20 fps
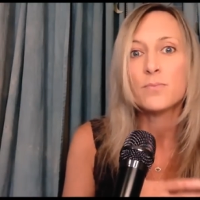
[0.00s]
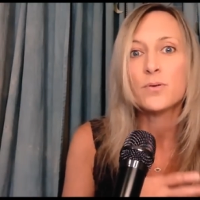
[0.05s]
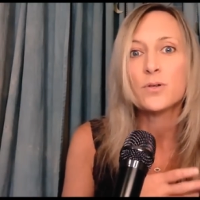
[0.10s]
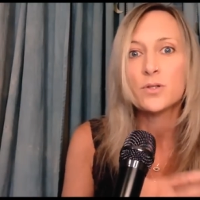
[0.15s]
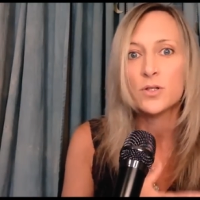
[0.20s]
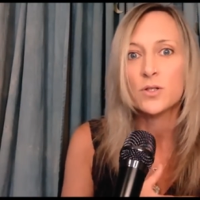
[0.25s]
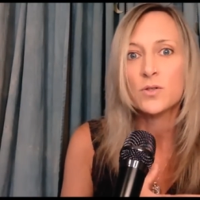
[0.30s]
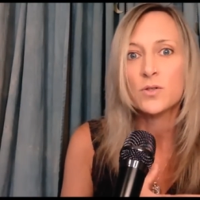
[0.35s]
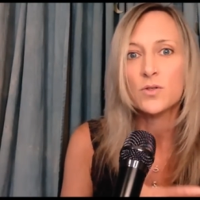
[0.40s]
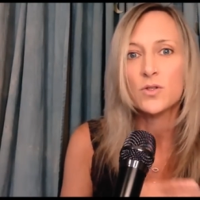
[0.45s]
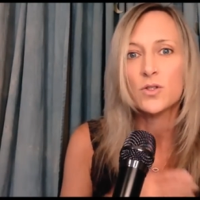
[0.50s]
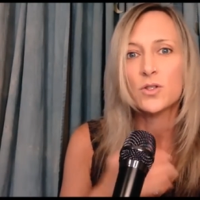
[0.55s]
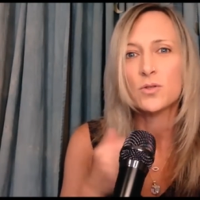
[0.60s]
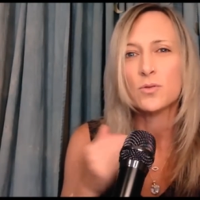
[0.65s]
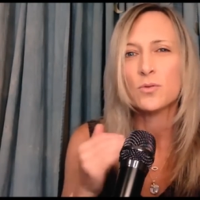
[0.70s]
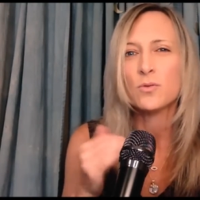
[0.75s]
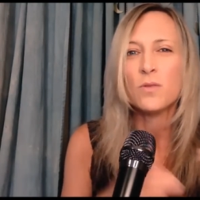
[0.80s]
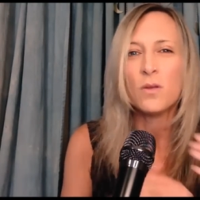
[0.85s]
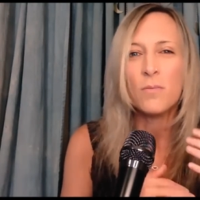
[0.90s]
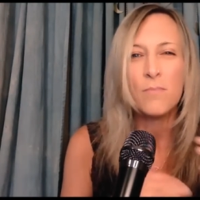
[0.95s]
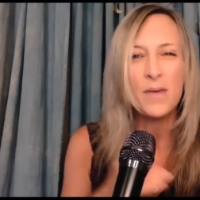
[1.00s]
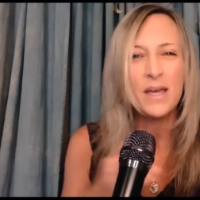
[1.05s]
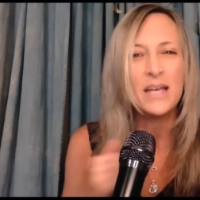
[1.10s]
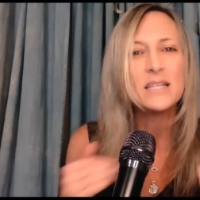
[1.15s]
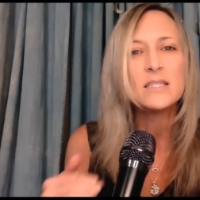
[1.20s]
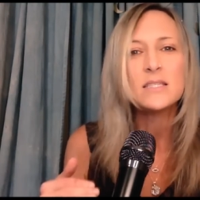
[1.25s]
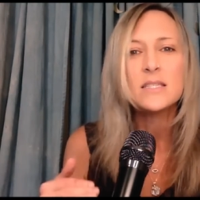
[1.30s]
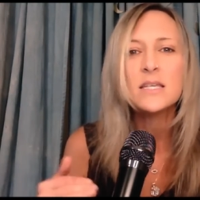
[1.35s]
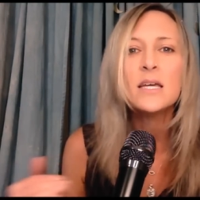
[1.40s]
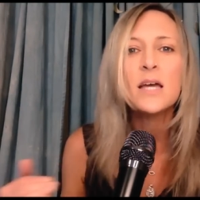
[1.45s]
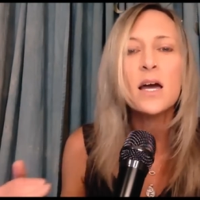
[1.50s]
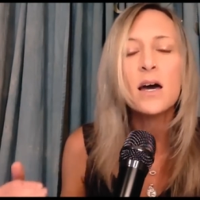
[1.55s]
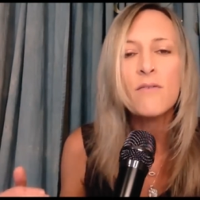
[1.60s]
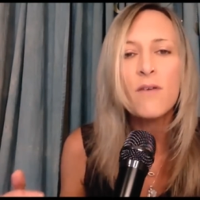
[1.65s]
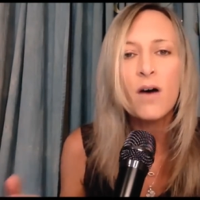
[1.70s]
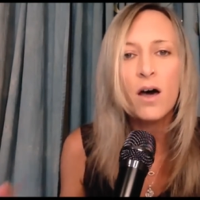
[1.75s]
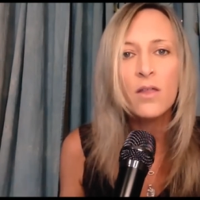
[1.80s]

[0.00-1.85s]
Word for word: produced through the mixing of